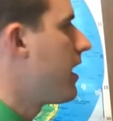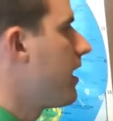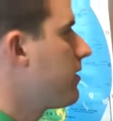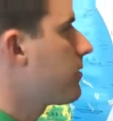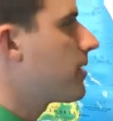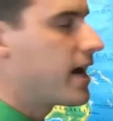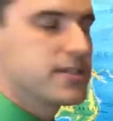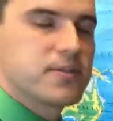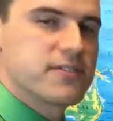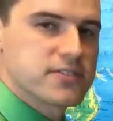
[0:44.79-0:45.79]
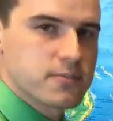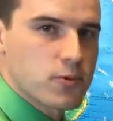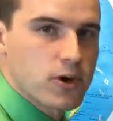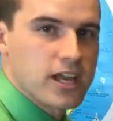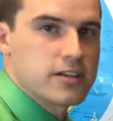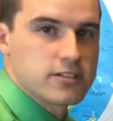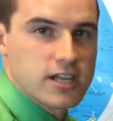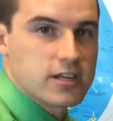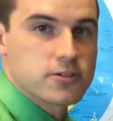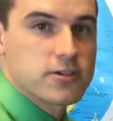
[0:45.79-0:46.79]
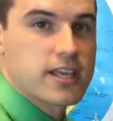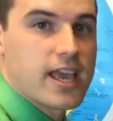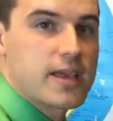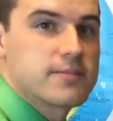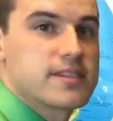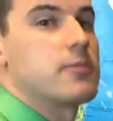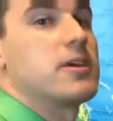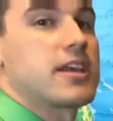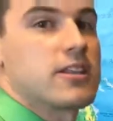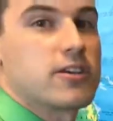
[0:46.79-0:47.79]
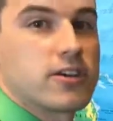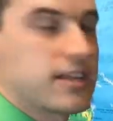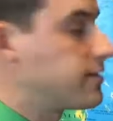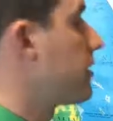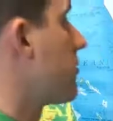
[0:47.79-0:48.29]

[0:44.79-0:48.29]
Otherwise, we have some more introductory games that we can learn as a